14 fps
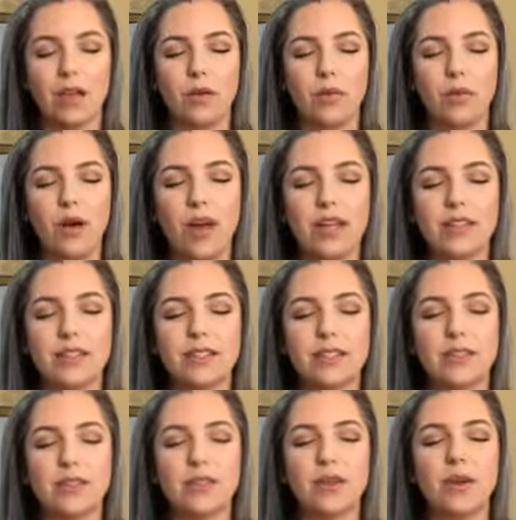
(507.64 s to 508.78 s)
What
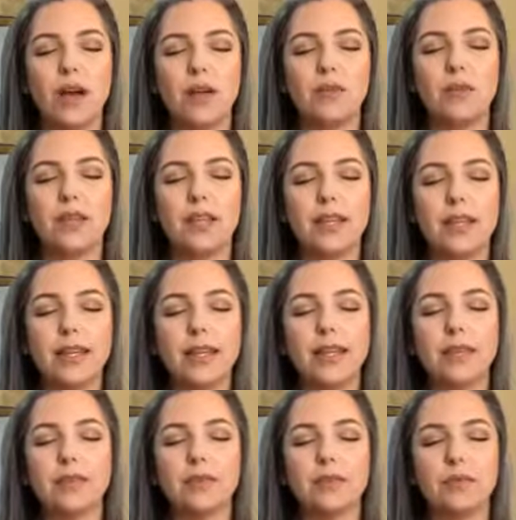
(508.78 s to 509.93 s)
do I really,
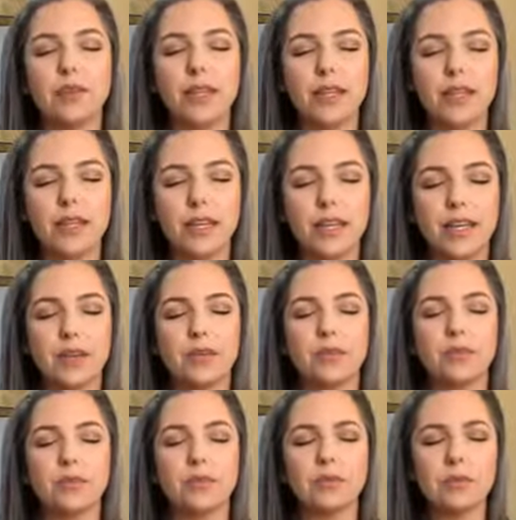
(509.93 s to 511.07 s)
really,
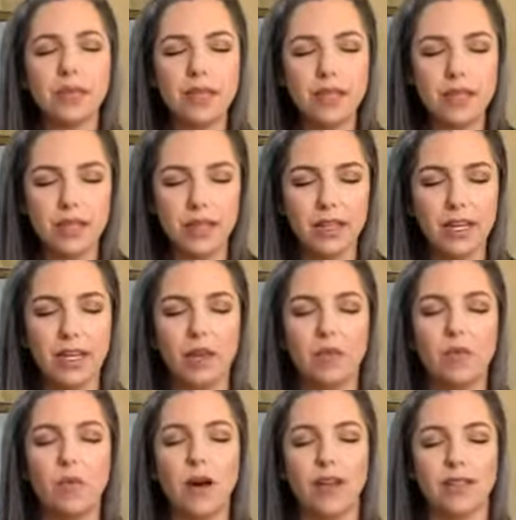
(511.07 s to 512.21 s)
really
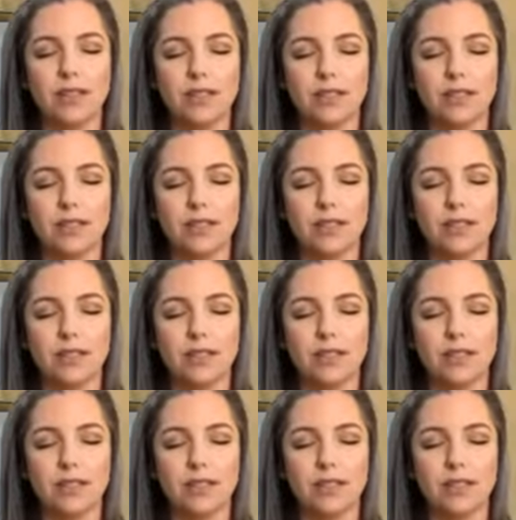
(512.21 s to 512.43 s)
want?